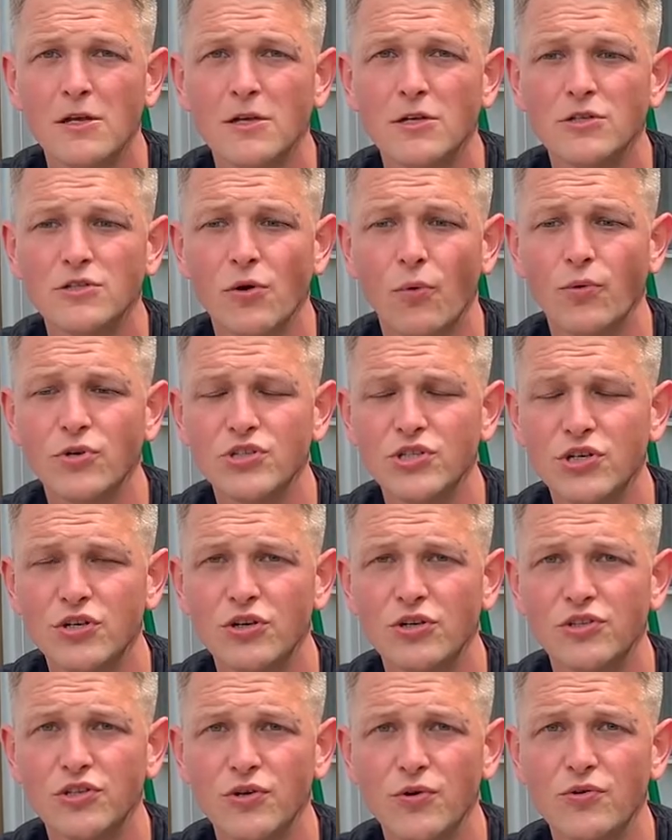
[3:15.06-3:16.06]
So what you're going
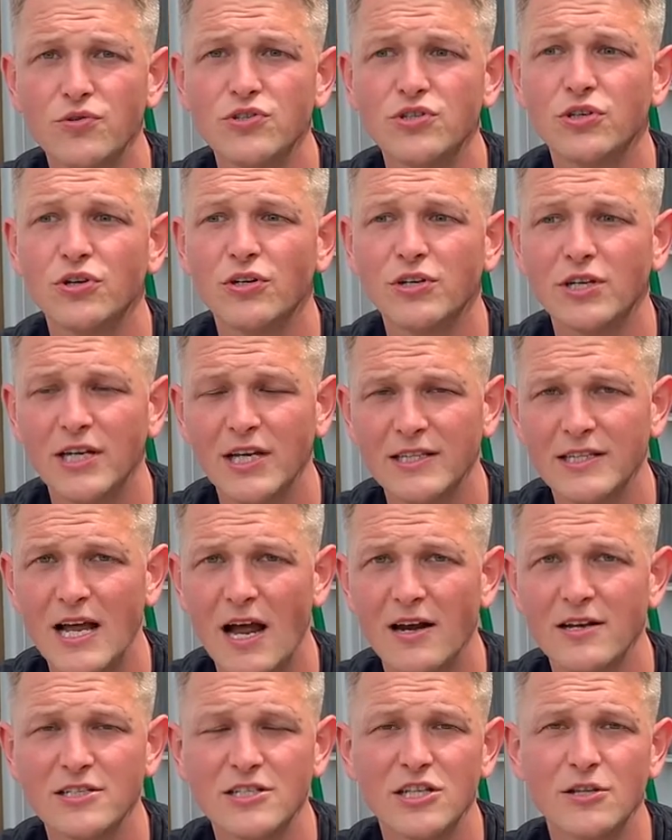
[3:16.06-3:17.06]
to do is you're going to get down
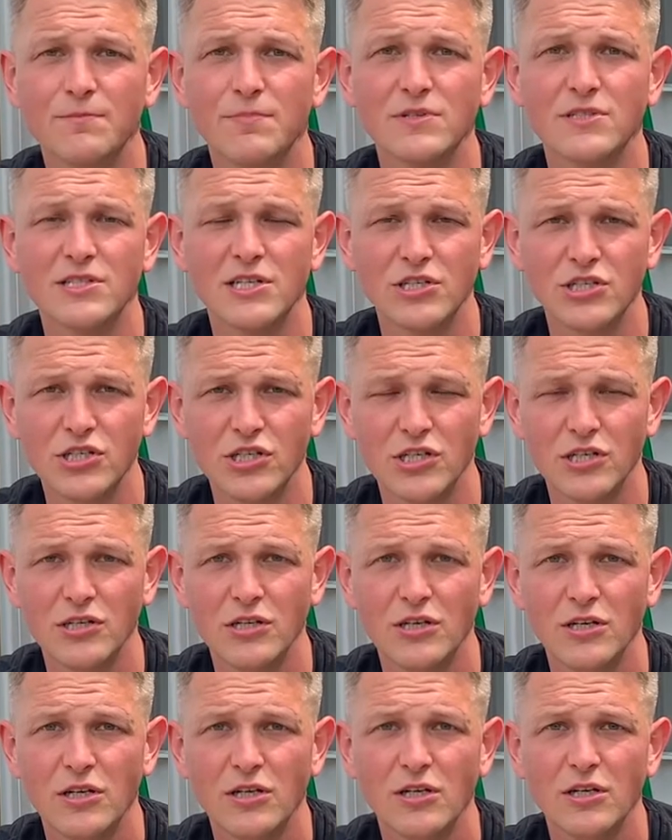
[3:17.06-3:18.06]
into the position
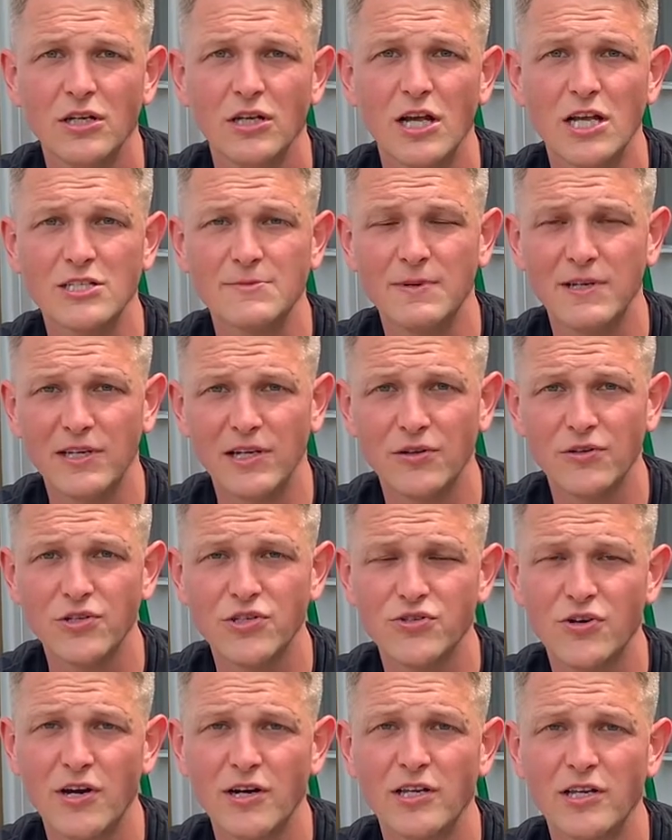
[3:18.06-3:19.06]
as being
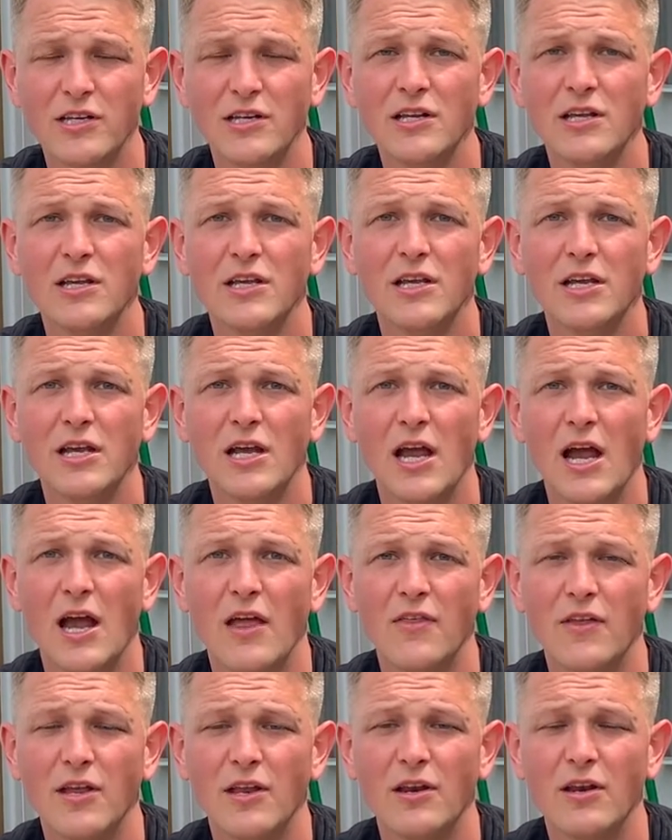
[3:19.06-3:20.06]
illustrated, and
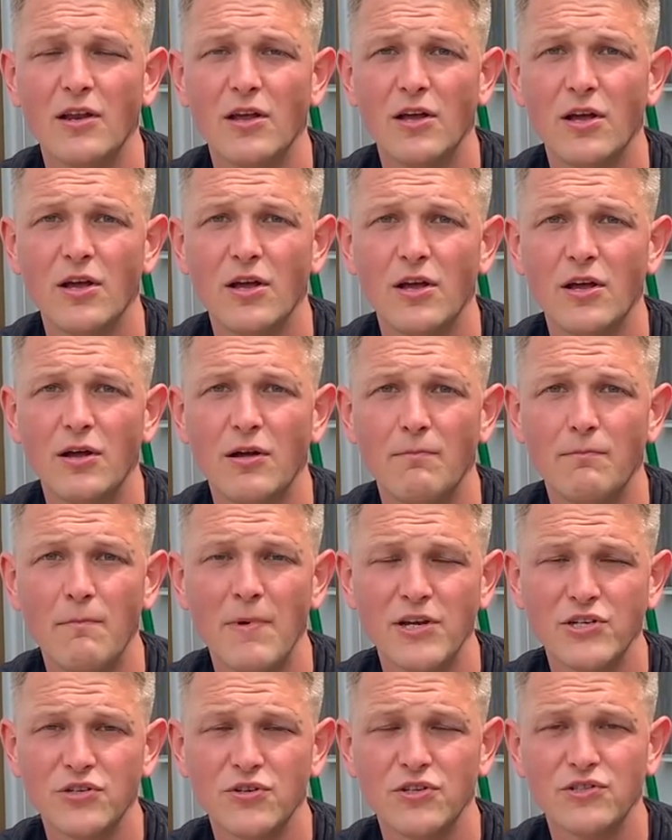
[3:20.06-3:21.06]
then make
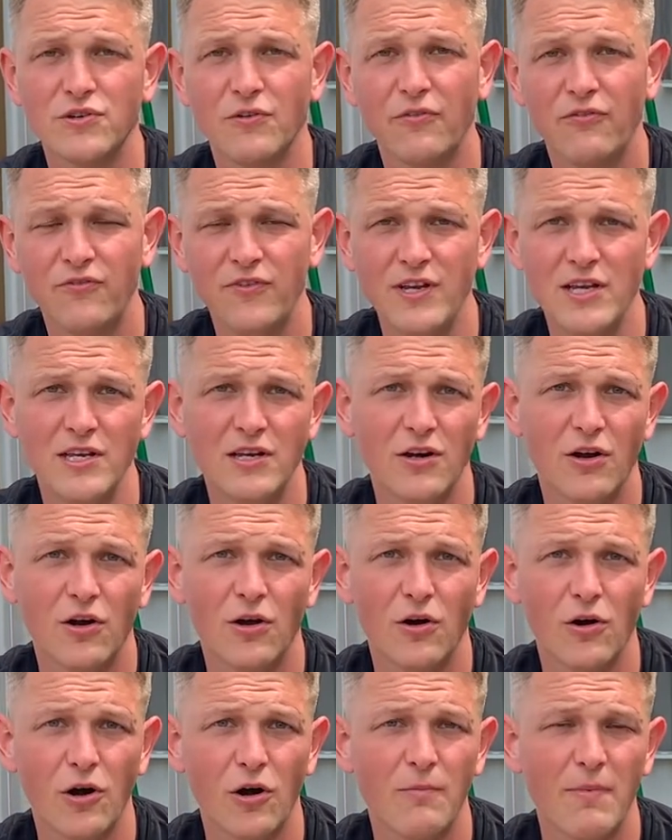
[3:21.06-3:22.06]
sure that your feet
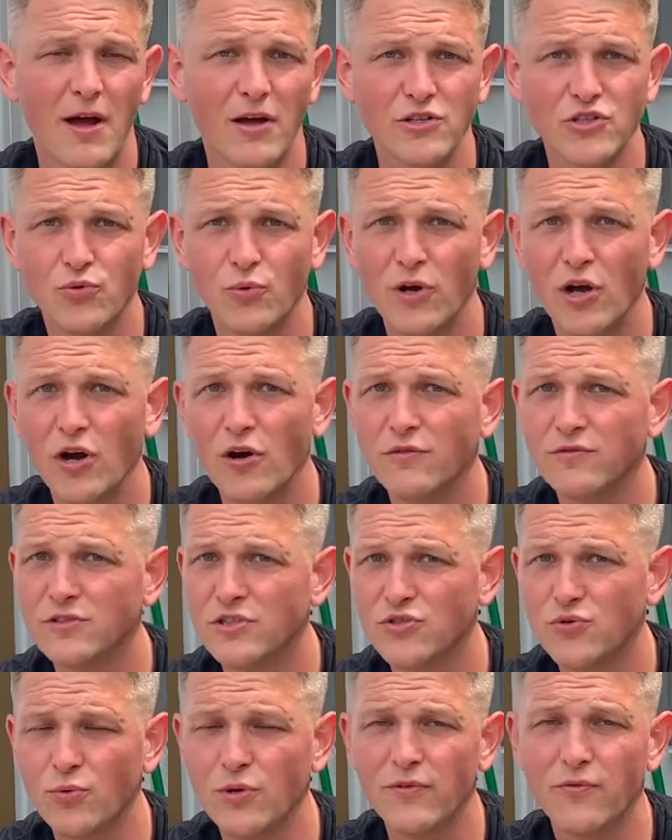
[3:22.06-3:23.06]
are about 12 to
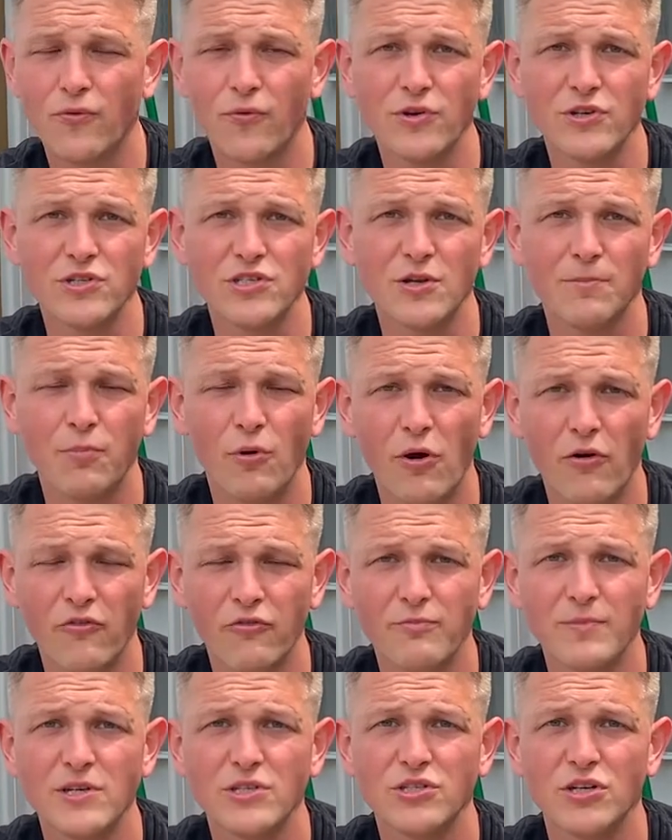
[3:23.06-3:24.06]
24 inches apart
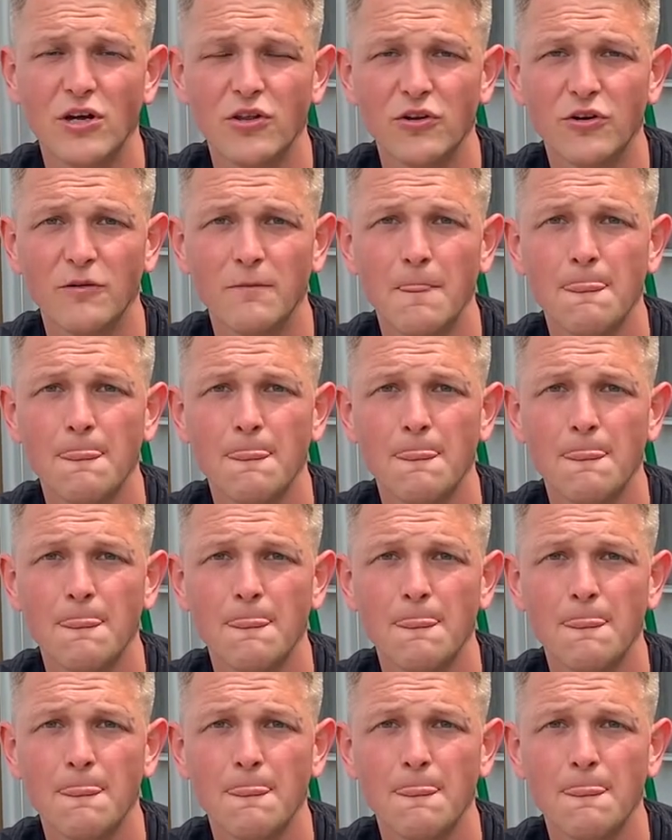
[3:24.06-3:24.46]
from each other.